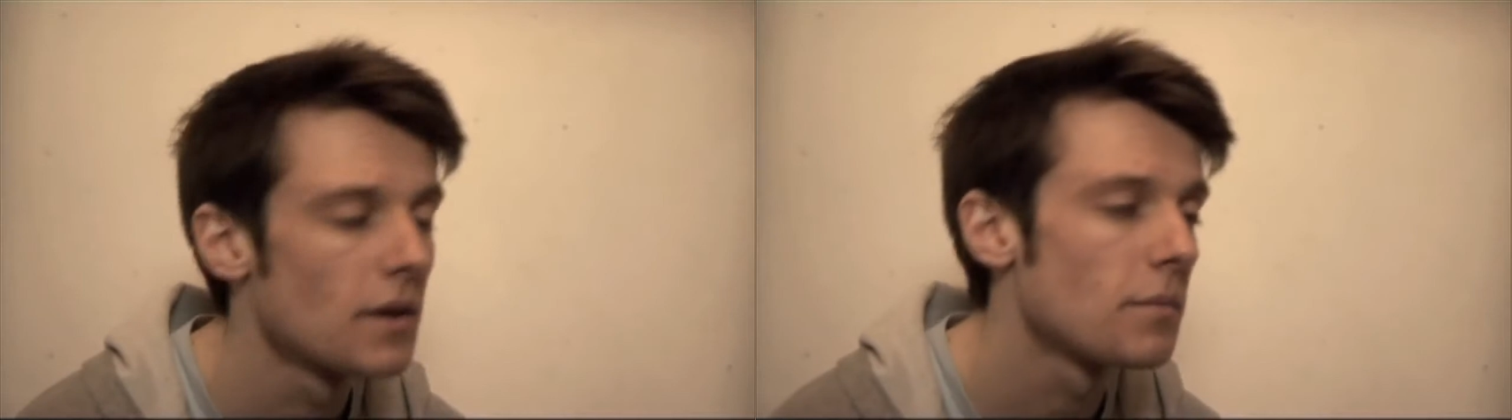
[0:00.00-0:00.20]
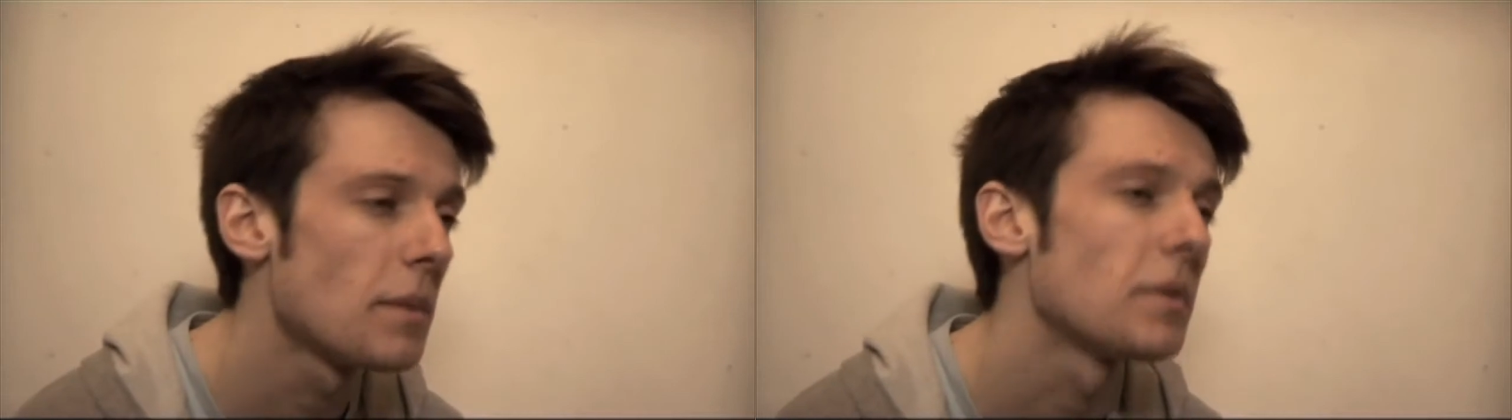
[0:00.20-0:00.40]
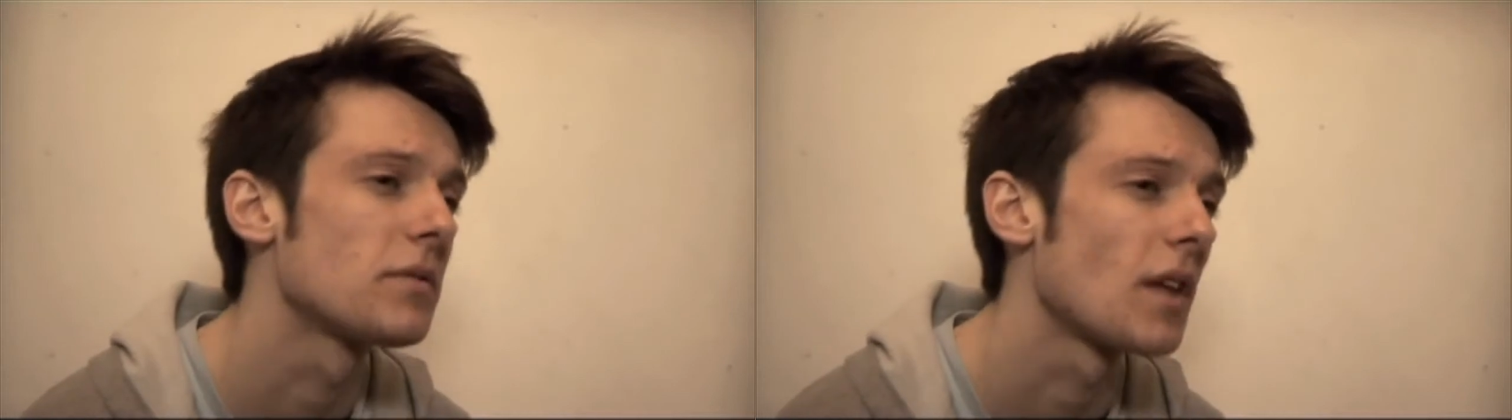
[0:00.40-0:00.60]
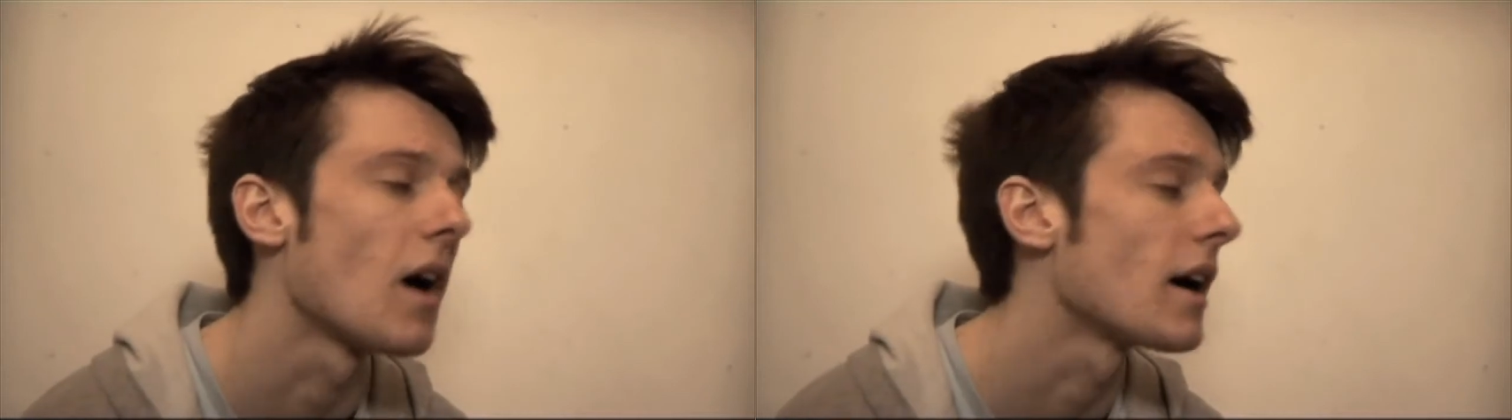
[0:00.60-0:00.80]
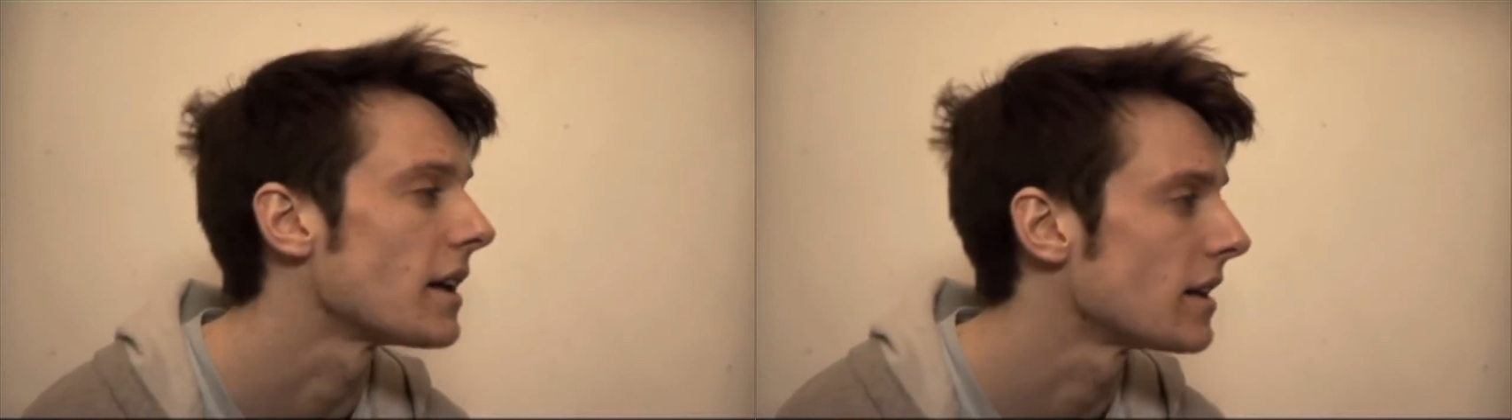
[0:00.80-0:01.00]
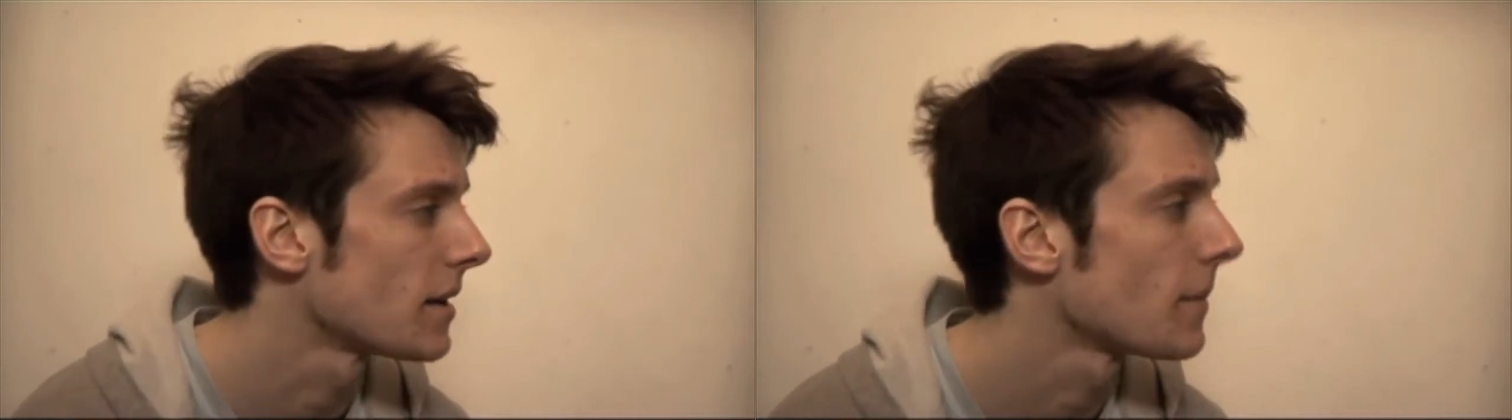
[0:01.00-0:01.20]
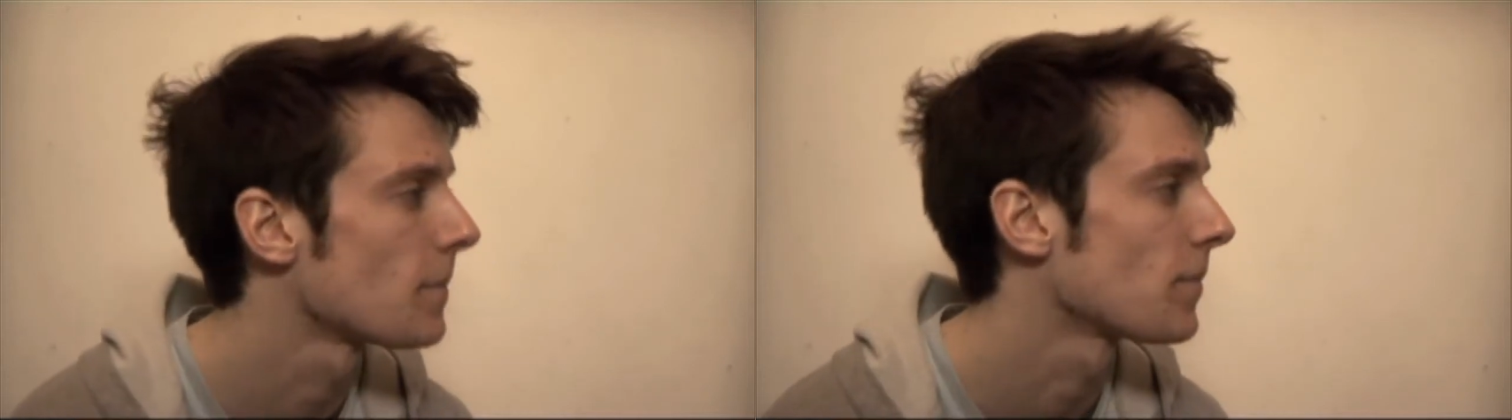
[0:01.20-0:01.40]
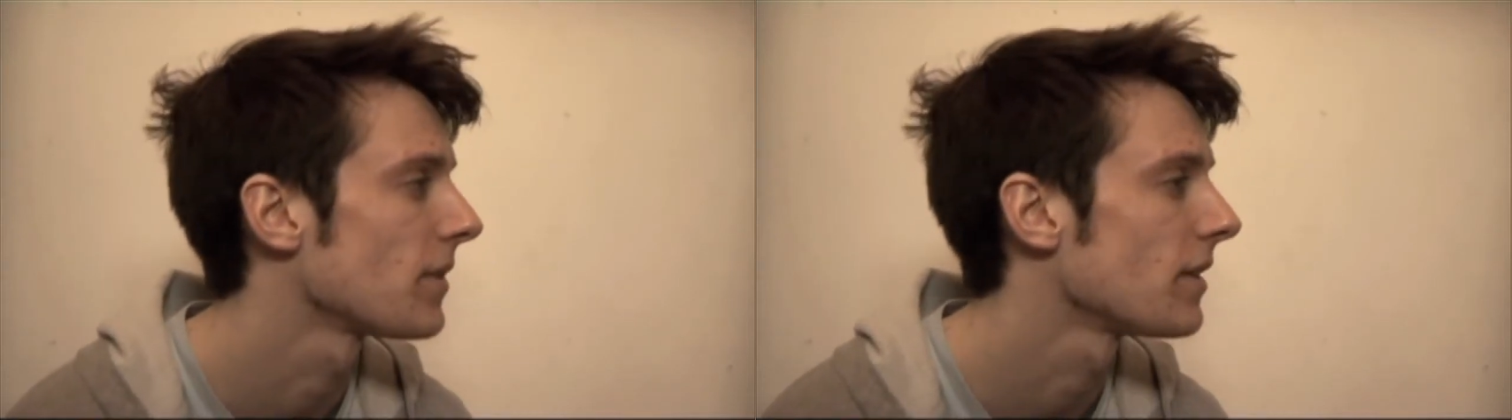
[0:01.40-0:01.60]
People have died.
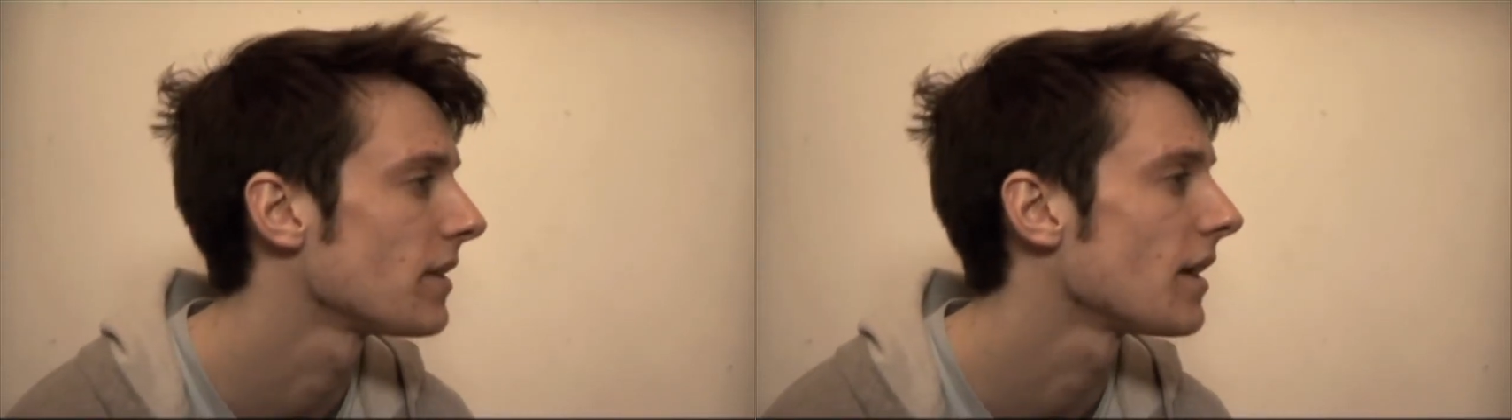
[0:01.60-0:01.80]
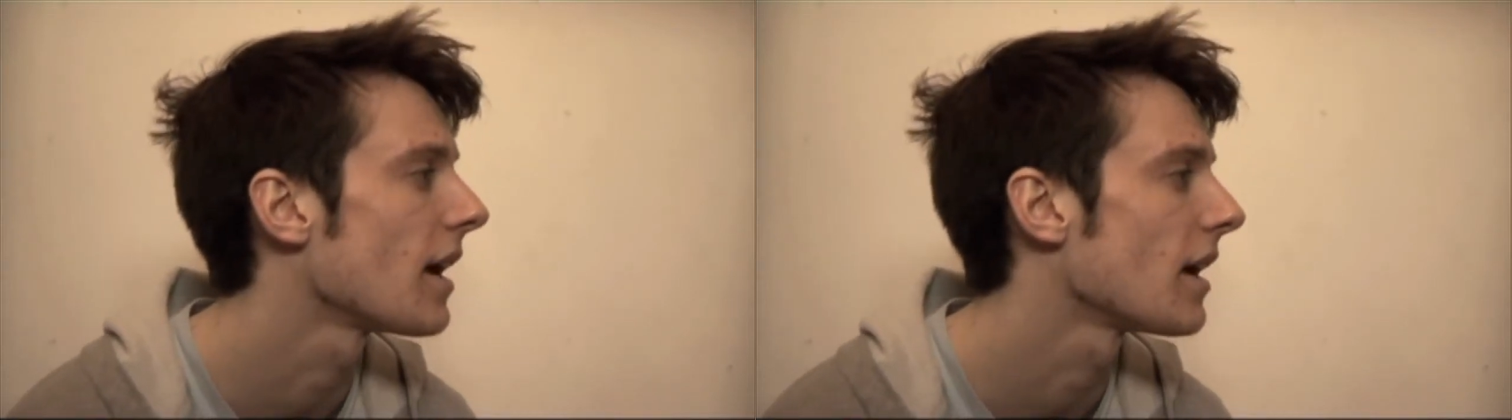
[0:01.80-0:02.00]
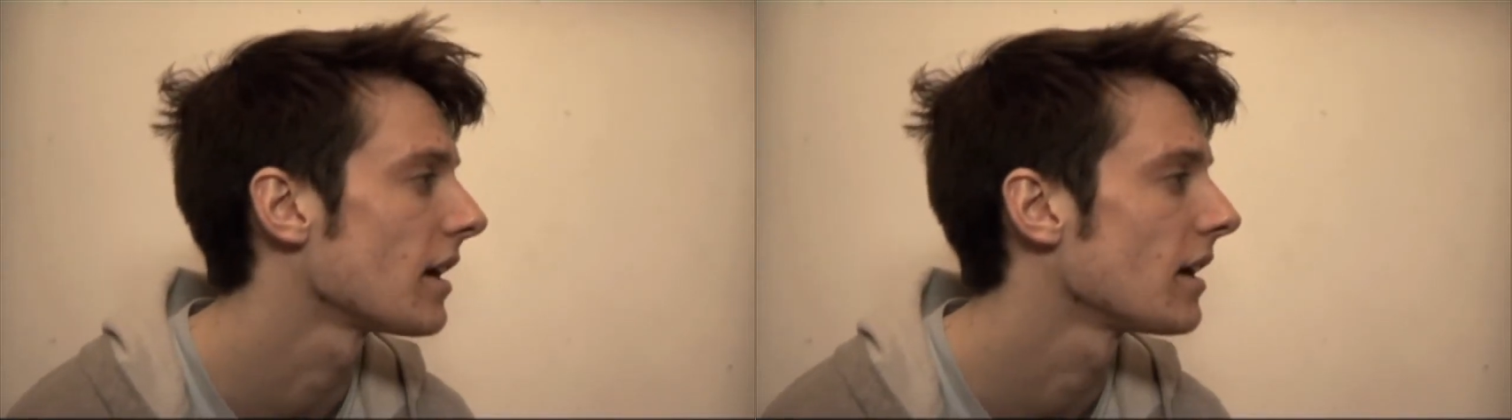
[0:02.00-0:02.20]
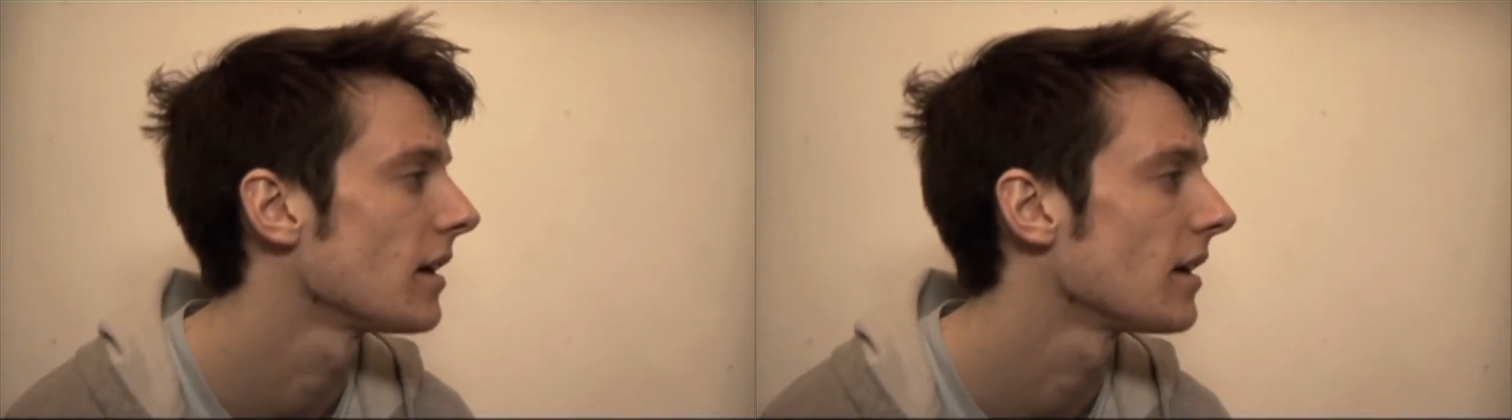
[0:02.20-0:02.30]
Yeah,